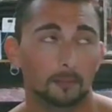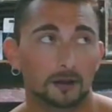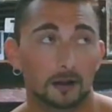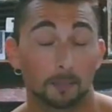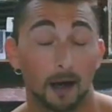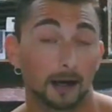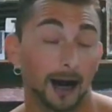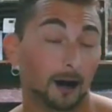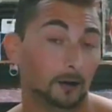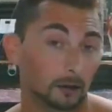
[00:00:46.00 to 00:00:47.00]
just depending
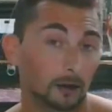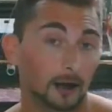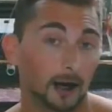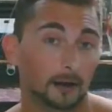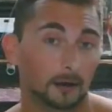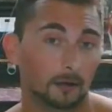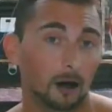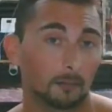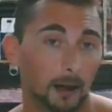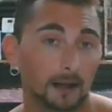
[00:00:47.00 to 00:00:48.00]
how you look at it, they're
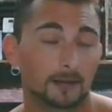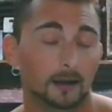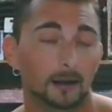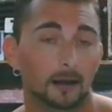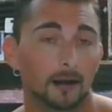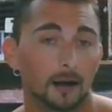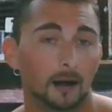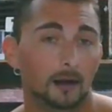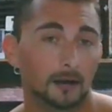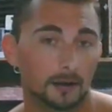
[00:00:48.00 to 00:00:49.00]
all basically
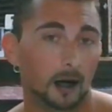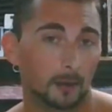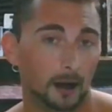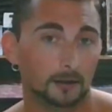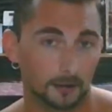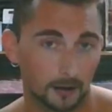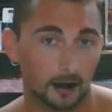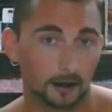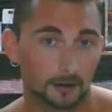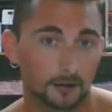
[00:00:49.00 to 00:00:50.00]
the same
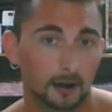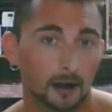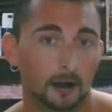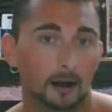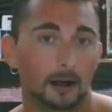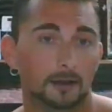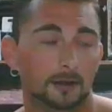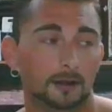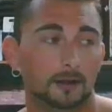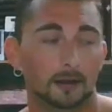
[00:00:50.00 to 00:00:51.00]
exercise. It's
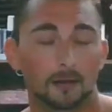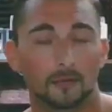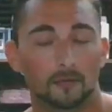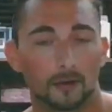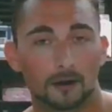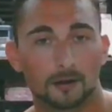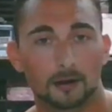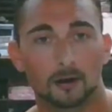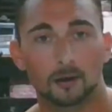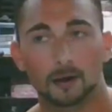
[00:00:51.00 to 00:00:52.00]
just a different
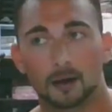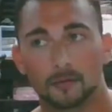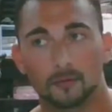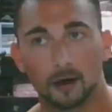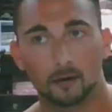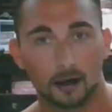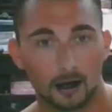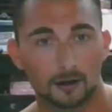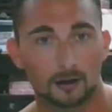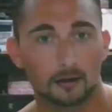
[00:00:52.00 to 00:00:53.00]
version or a different
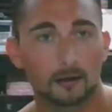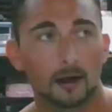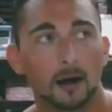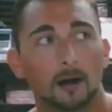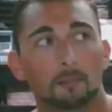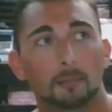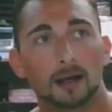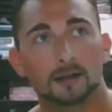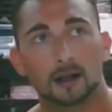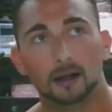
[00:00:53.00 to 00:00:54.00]
variation,
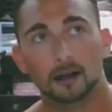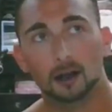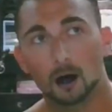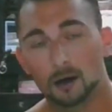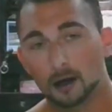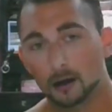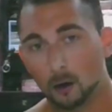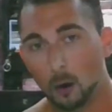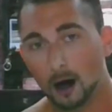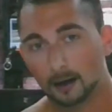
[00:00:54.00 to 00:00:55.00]
basically loading the
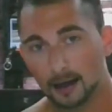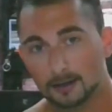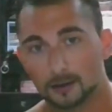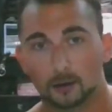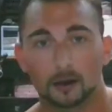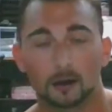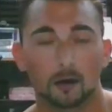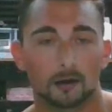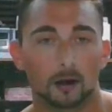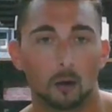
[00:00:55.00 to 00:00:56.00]
quad less or
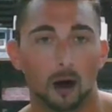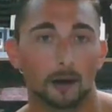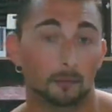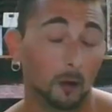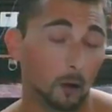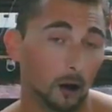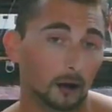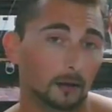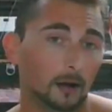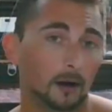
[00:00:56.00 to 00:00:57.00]
loading the quad
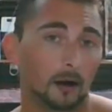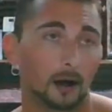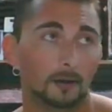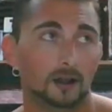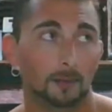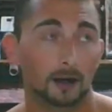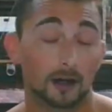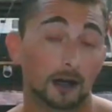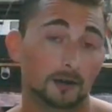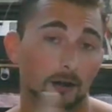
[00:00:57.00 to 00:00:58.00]
more, just by
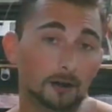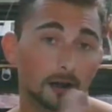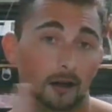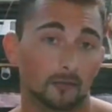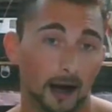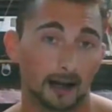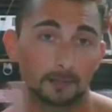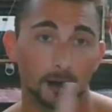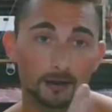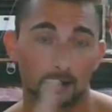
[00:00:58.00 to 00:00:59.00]
changing your center of
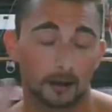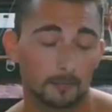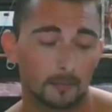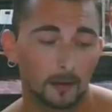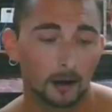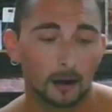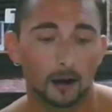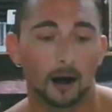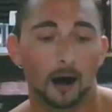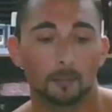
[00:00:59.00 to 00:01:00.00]
mass, basically.
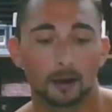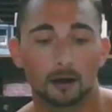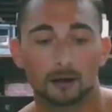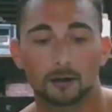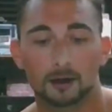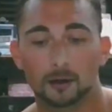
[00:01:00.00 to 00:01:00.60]
But long story